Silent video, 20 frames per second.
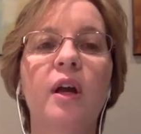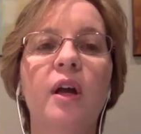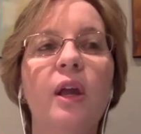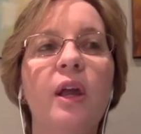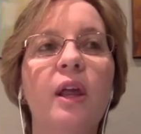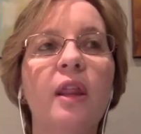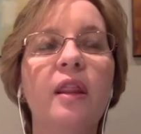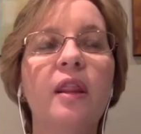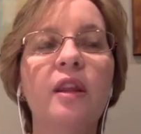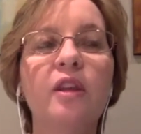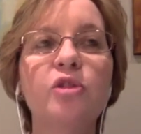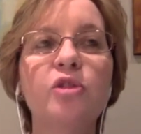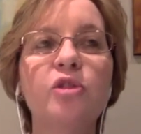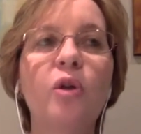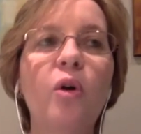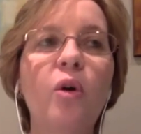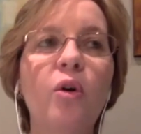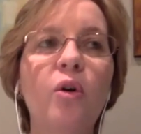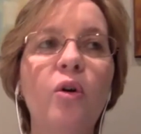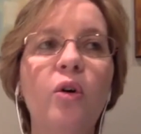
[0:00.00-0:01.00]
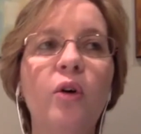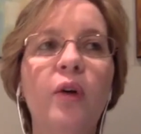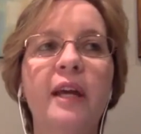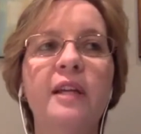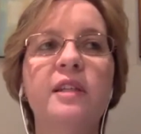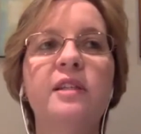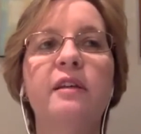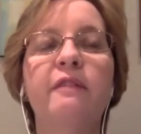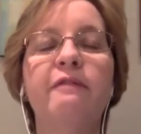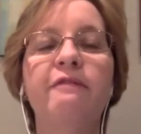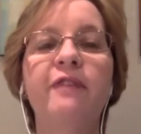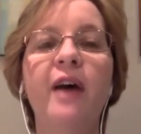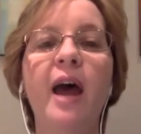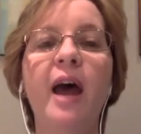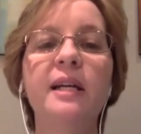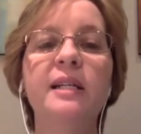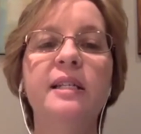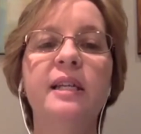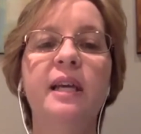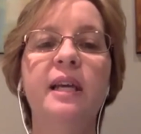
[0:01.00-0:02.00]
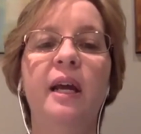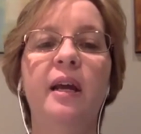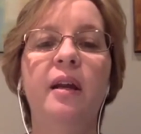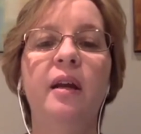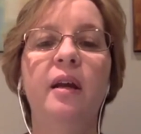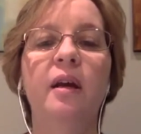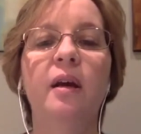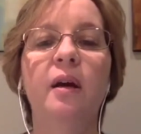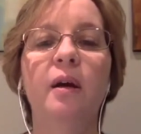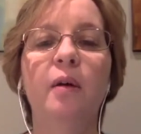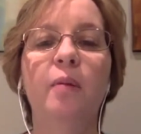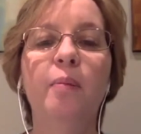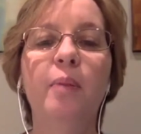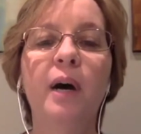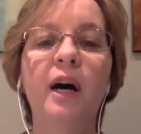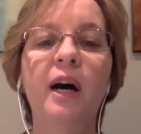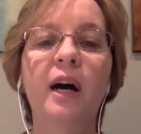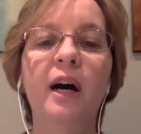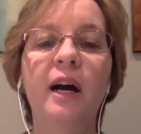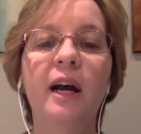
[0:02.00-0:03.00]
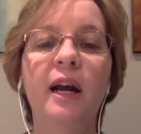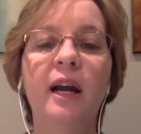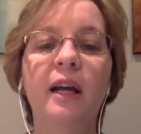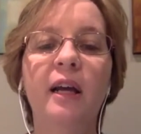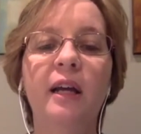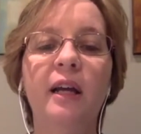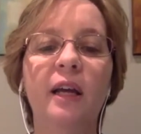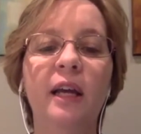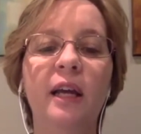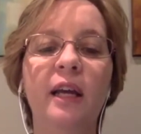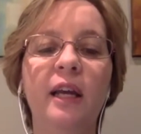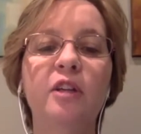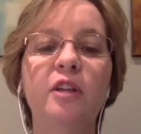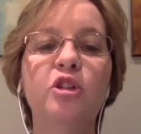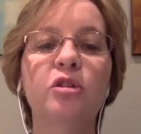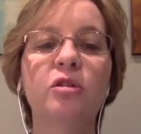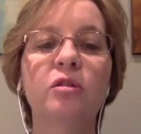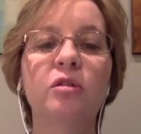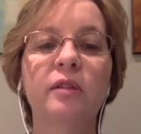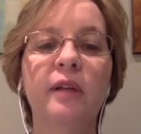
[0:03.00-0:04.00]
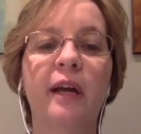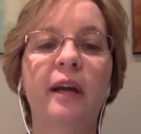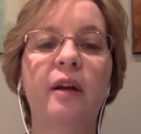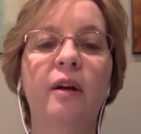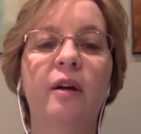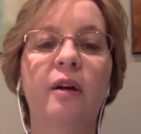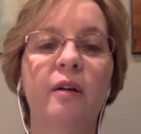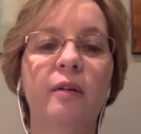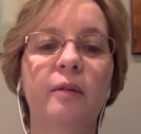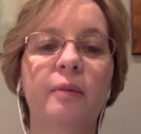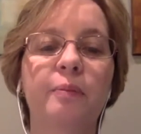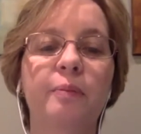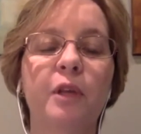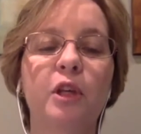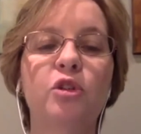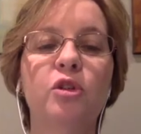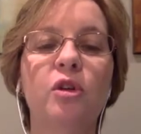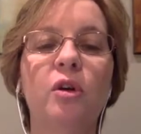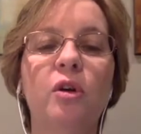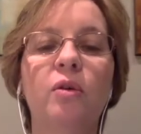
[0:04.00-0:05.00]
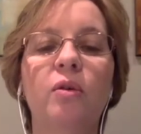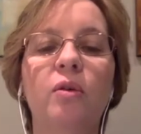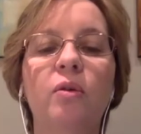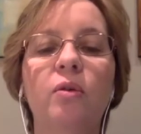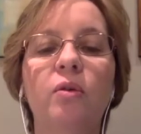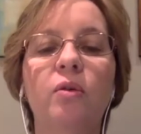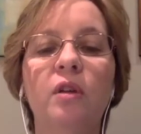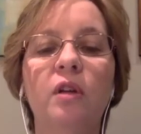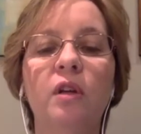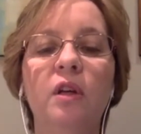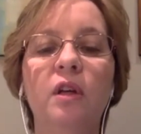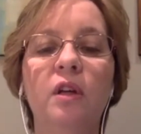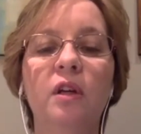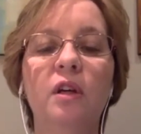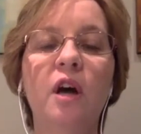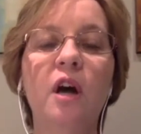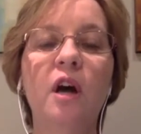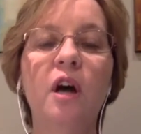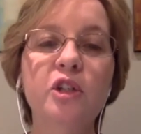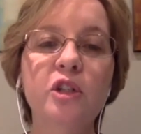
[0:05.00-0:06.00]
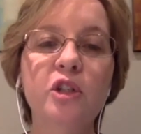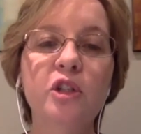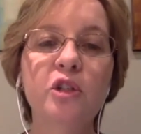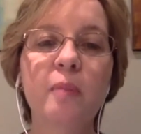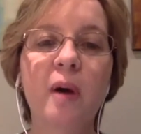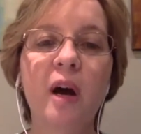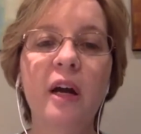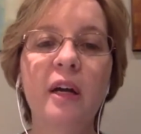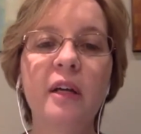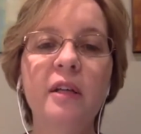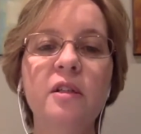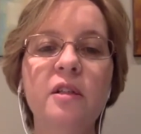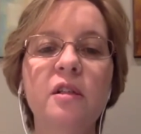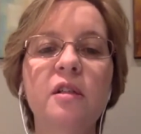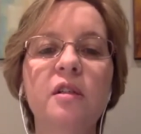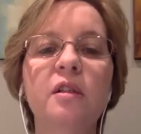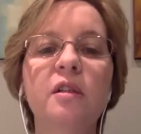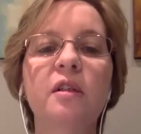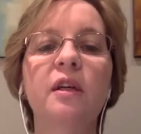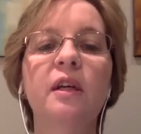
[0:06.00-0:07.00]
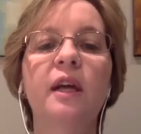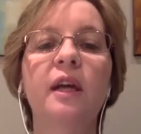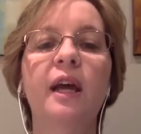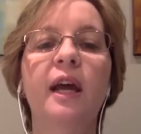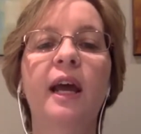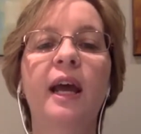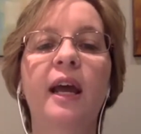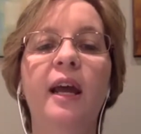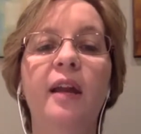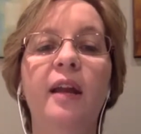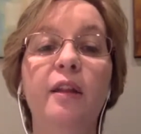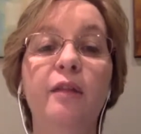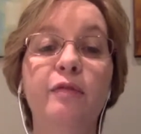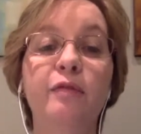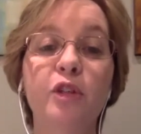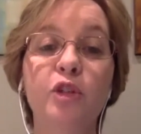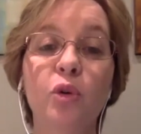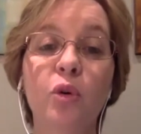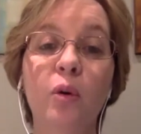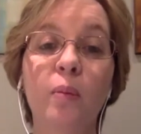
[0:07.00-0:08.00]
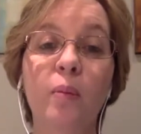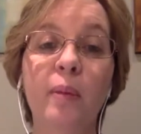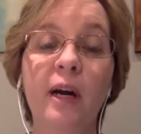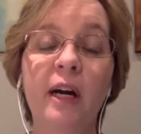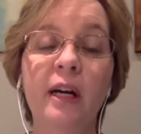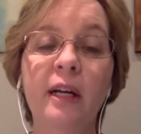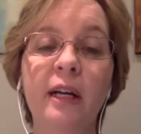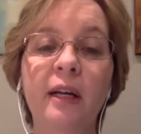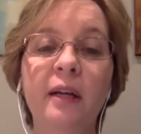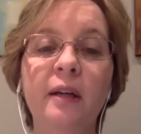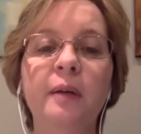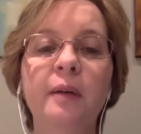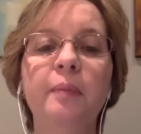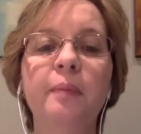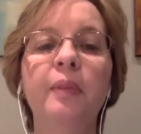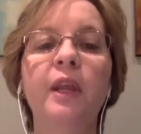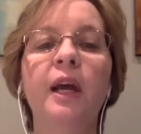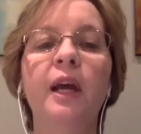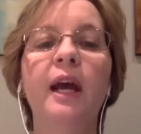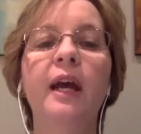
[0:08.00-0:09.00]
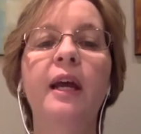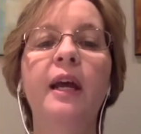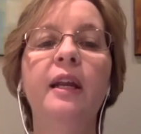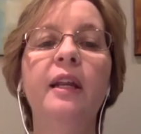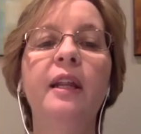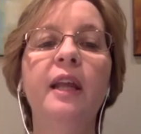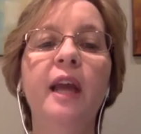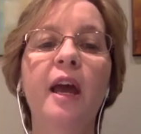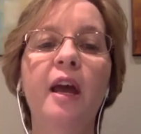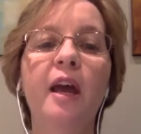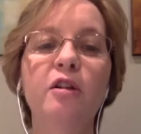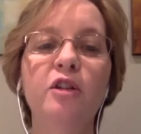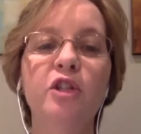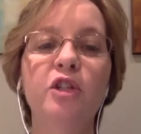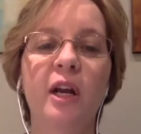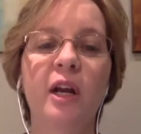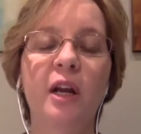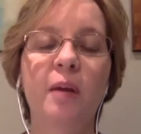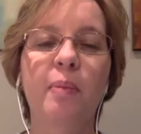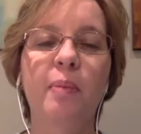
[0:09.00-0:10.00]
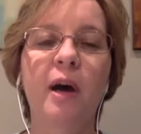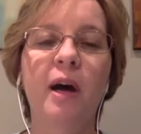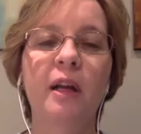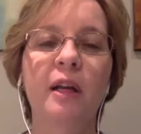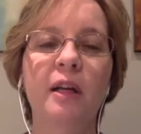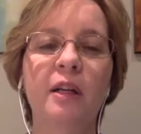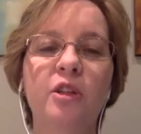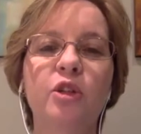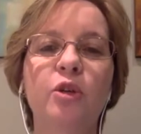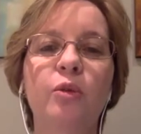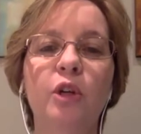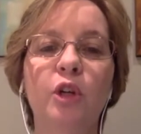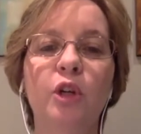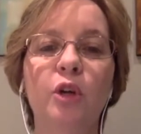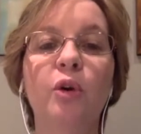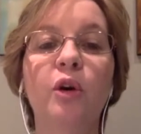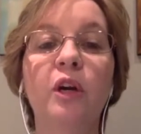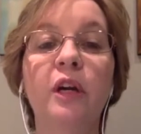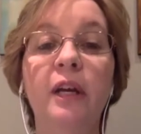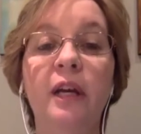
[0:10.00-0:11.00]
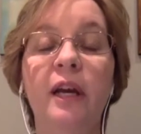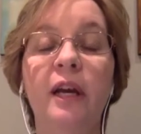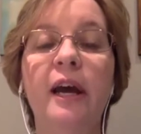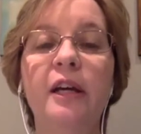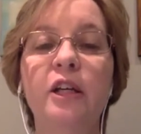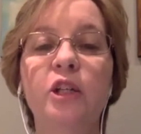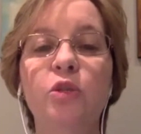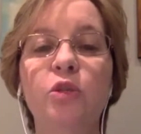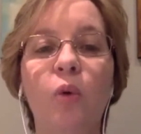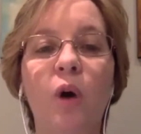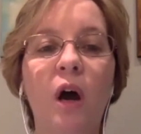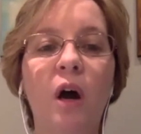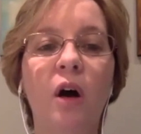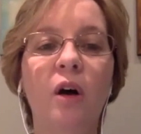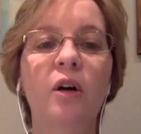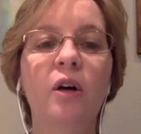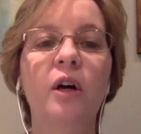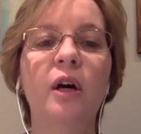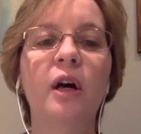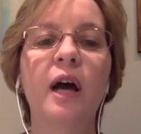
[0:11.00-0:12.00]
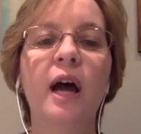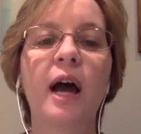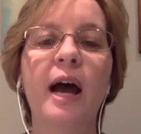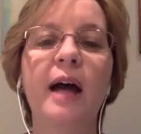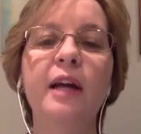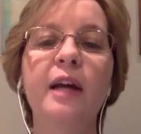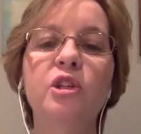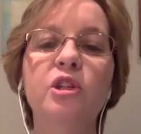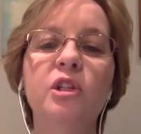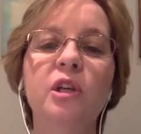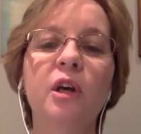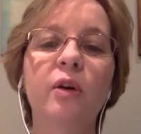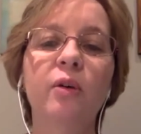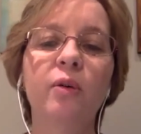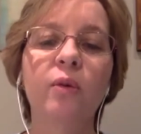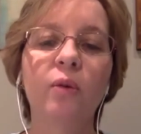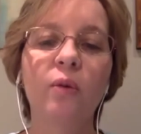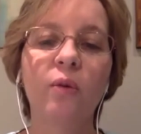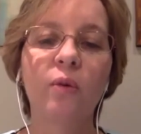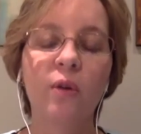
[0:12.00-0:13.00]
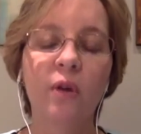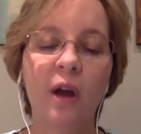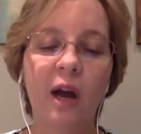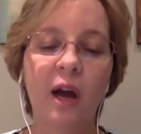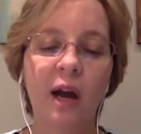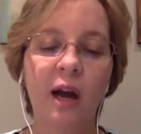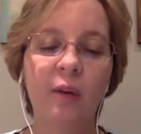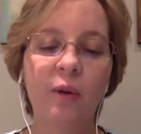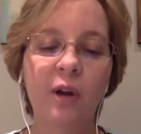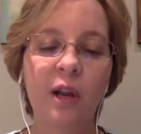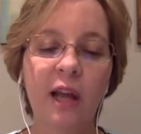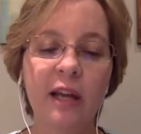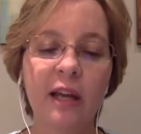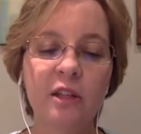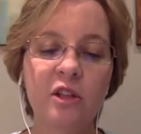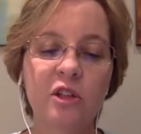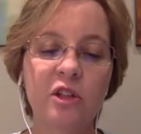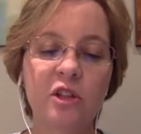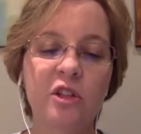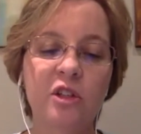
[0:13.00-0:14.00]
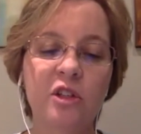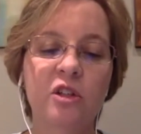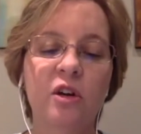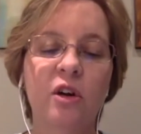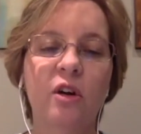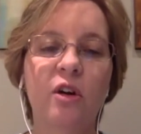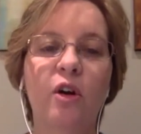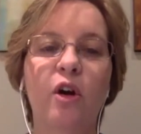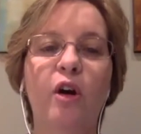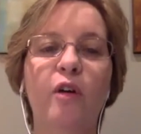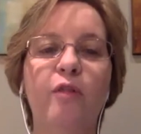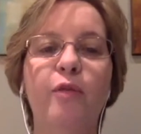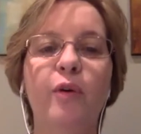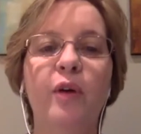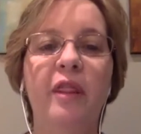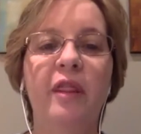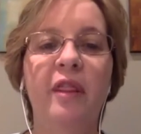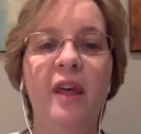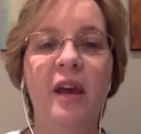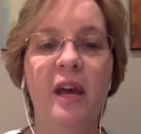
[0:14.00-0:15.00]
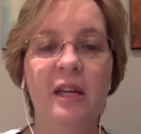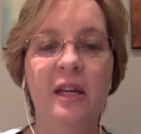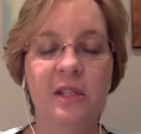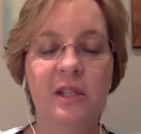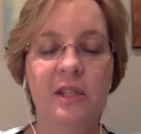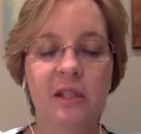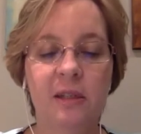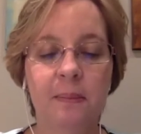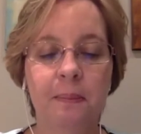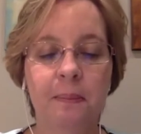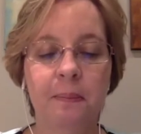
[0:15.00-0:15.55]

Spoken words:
the soul gets affected by each layer. So the conscious mind and the physical body and the energetic body to a degree as well. And so I would like to just start off with this.